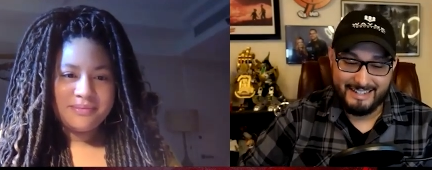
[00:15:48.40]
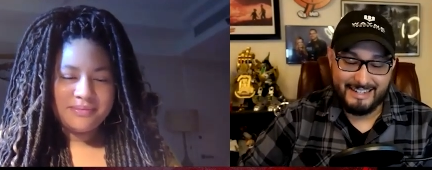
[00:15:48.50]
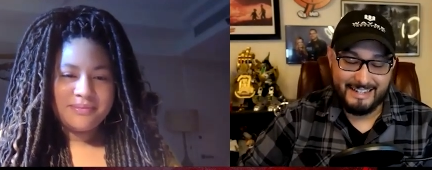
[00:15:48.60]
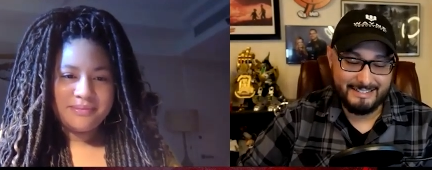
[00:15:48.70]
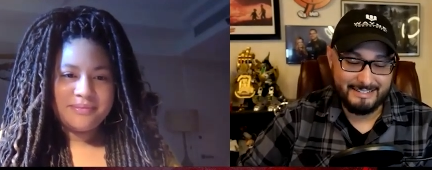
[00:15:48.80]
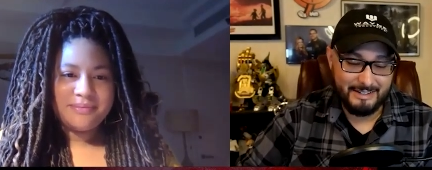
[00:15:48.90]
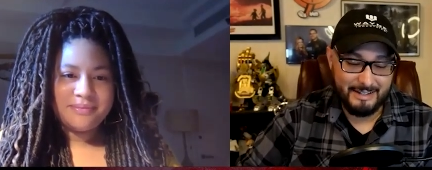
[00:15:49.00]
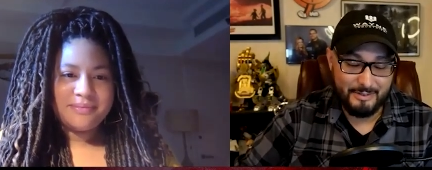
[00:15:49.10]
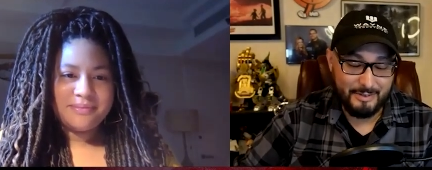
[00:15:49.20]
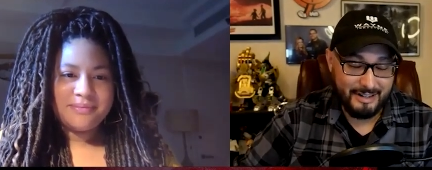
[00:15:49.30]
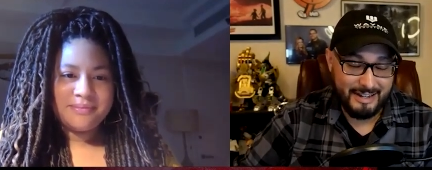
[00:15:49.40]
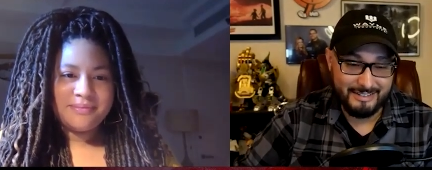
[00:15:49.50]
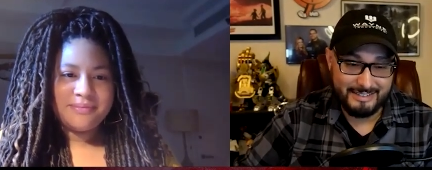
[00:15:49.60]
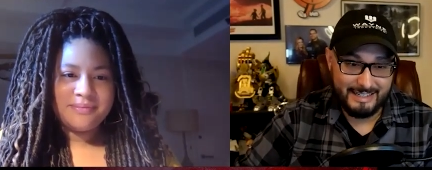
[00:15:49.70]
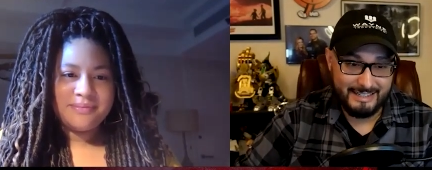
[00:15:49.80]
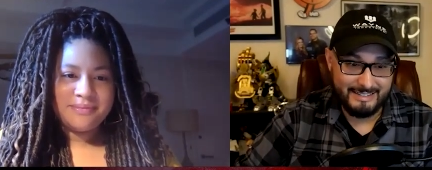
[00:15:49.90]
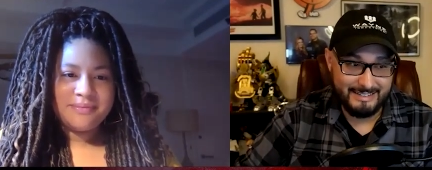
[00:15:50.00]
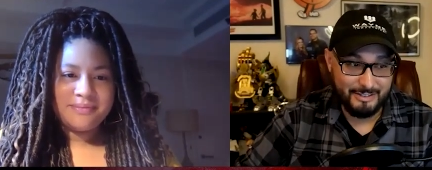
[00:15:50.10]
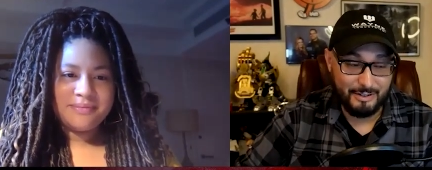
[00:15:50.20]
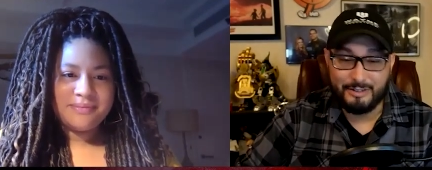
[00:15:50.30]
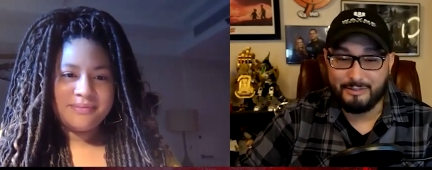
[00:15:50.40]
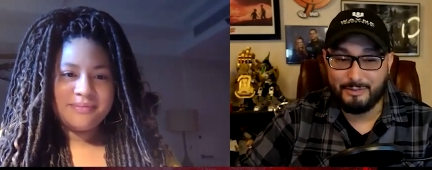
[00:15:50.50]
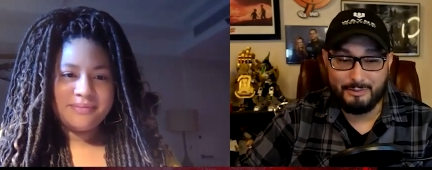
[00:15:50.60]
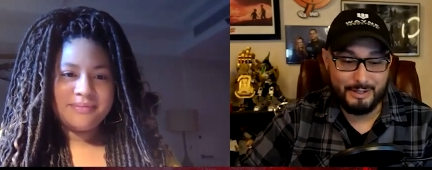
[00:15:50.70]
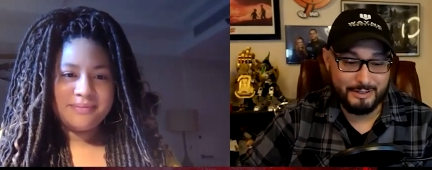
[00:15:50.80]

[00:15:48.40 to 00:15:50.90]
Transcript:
Speaker 1: as uh, everyone else, and learning from your